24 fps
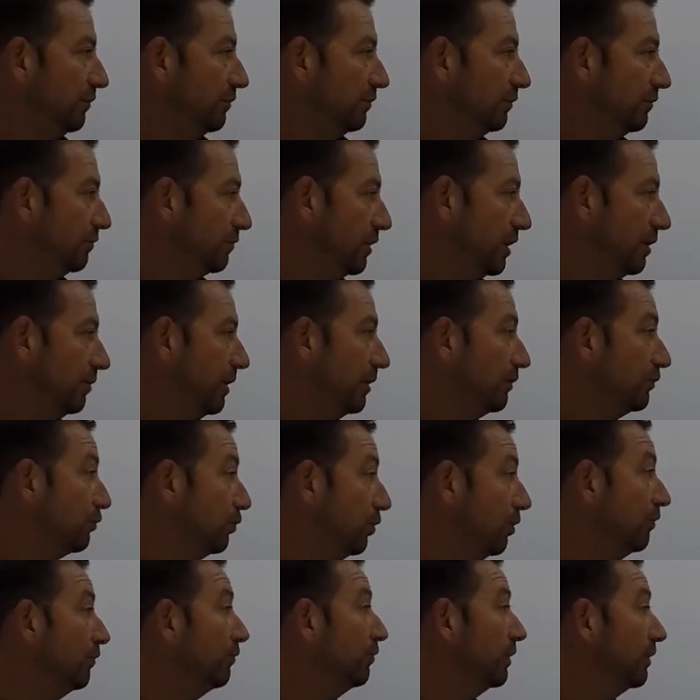It was around about
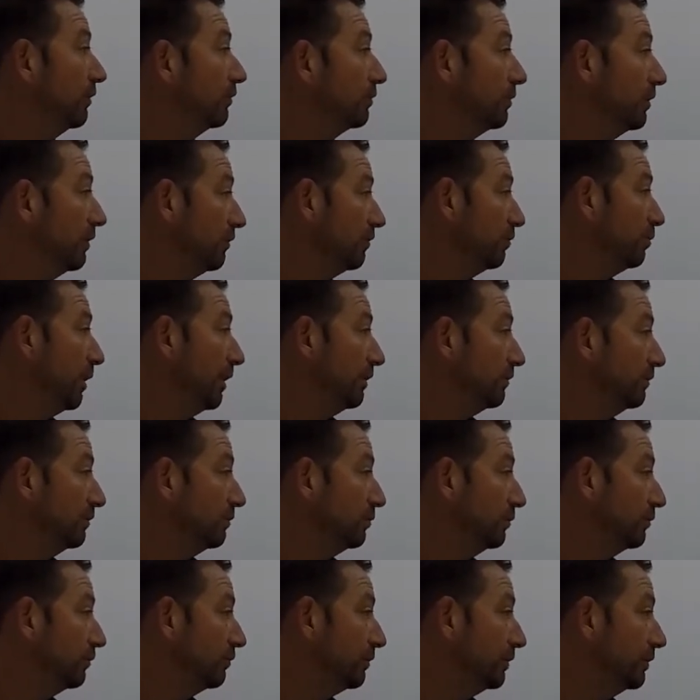12 weeks we
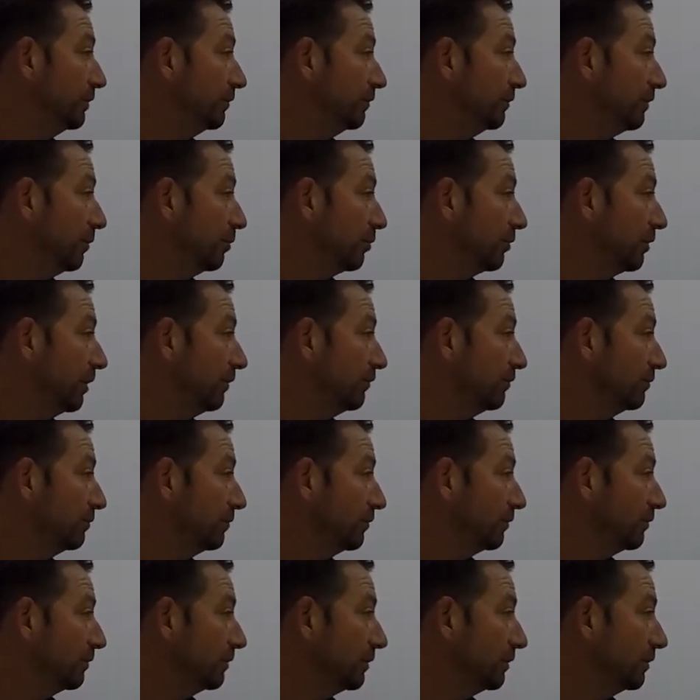expected between the separation,
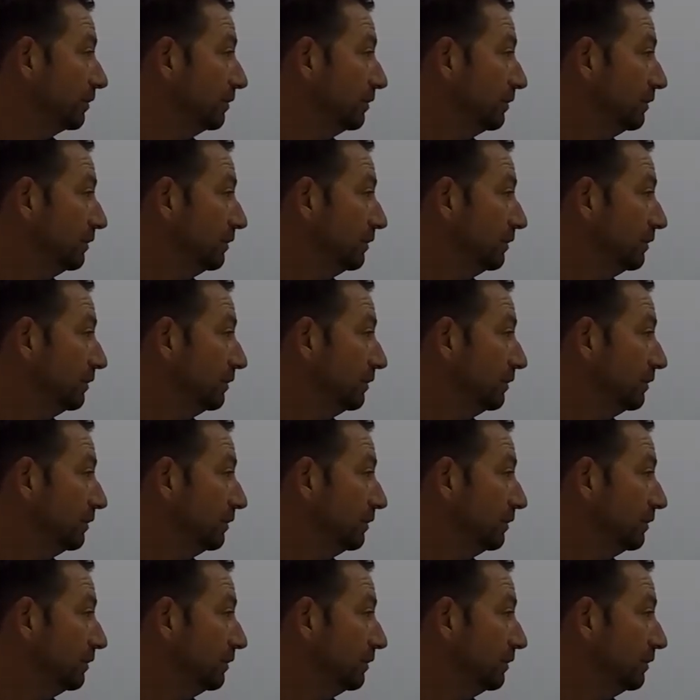wasn't it?